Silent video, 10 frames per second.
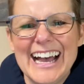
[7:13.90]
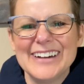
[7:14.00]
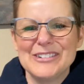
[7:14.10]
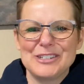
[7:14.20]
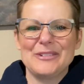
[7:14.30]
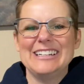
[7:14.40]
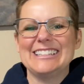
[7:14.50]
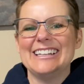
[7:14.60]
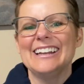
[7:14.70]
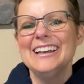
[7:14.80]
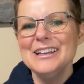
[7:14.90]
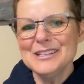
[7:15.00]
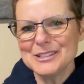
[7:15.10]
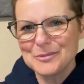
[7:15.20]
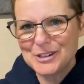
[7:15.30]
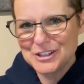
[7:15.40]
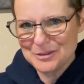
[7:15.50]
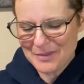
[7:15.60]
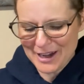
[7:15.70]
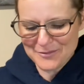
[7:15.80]
which one is it? Switch
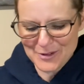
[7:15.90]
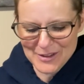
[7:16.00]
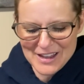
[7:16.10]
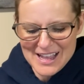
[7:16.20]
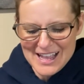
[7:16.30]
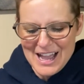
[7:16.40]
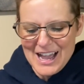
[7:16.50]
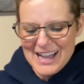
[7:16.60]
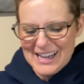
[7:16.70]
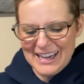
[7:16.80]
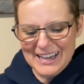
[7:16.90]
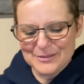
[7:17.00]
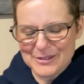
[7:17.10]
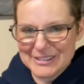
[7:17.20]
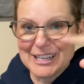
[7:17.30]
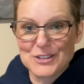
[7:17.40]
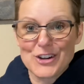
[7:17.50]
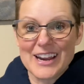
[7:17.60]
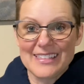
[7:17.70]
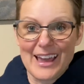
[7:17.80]
it back and forth. What do we say?
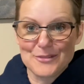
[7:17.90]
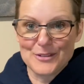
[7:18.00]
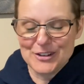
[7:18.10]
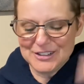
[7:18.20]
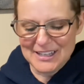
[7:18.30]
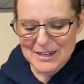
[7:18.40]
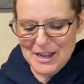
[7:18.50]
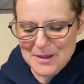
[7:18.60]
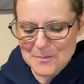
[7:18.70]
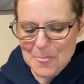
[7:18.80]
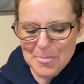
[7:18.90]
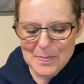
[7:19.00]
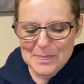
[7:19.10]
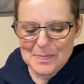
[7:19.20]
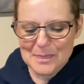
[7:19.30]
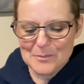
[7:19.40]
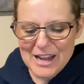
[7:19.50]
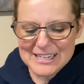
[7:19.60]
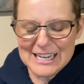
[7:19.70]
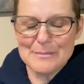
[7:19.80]
Strike that, reverse it.
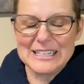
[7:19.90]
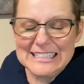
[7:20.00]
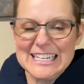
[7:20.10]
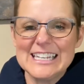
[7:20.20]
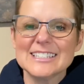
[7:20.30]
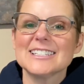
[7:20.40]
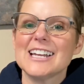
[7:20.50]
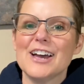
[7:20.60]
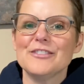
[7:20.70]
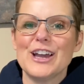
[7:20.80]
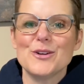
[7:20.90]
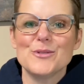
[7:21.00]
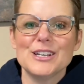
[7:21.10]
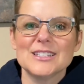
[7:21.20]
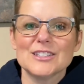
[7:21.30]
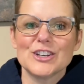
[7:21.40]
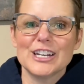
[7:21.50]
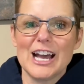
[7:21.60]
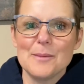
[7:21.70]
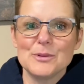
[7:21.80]
Anytime I see his stuff, I always look
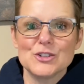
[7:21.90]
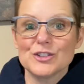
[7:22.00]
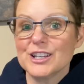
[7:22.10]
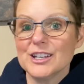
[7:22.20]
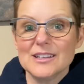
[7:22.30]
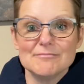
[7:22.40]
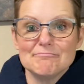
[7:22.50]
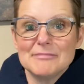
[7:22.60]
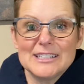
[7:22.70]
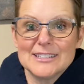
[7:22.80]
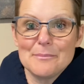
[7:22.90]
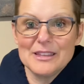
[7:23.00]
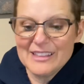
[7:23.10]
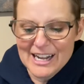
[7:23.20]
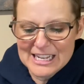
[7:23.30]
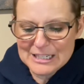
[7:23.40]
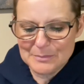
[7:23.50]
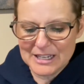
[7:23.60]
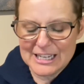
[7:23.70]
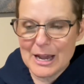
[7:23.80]
it up. Usually it's something that I end up
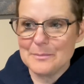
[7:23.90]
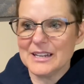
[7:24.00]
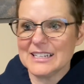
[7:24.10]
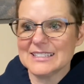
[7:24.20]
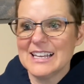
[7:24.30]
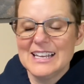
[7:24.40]
picking up because